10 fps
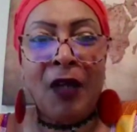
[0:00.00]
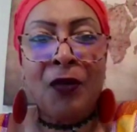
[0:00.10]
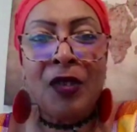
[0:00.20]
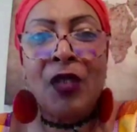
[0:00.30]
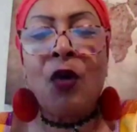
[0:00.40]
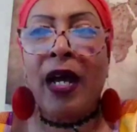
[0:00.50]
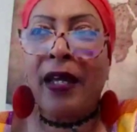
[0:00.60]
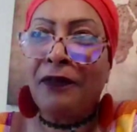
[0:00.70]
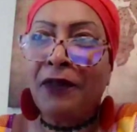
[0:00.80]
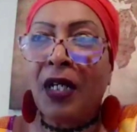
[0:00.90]
It was
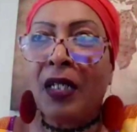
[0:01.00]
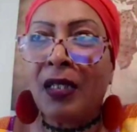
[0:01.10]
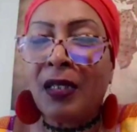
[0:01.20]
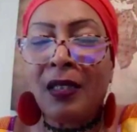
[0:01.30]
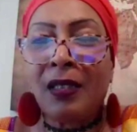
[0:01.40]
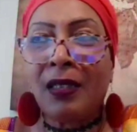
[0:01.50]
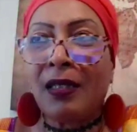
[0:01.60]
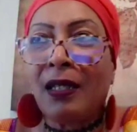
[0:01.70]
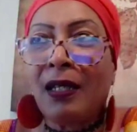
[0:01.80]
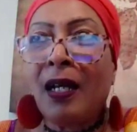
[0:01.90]
quiet for us.
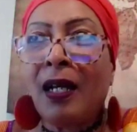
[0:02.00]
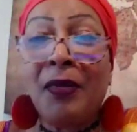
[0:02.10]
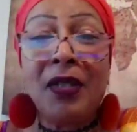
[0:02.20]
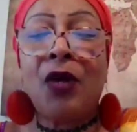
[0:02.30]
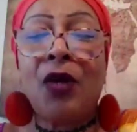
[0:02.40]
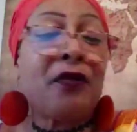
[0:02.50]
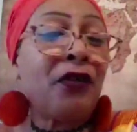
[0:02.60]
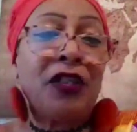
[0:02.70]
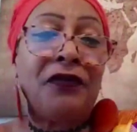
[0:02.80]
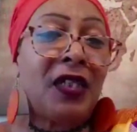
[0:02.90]

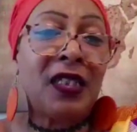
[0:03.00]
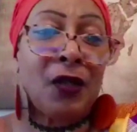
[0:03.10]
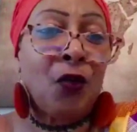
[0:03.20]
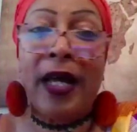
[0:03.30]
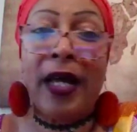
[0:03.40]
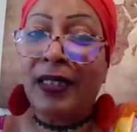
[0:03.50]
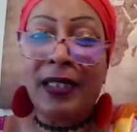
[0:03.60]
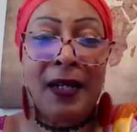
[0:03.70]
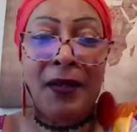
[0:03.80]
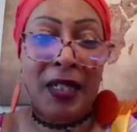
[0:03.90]
Crozierville is a
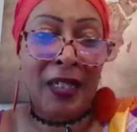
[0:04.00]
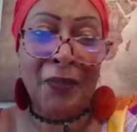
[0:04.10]
quiet town